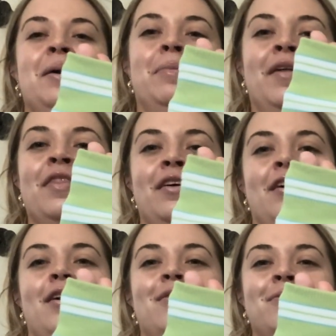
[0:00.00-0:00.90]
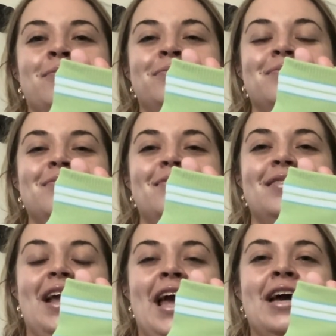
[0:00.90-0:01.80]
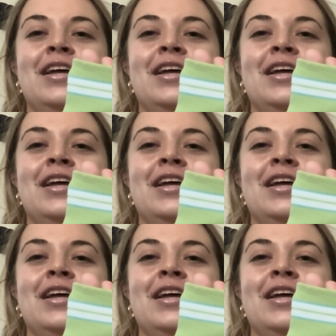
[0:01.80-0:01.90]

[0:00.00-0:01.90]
a month ago, and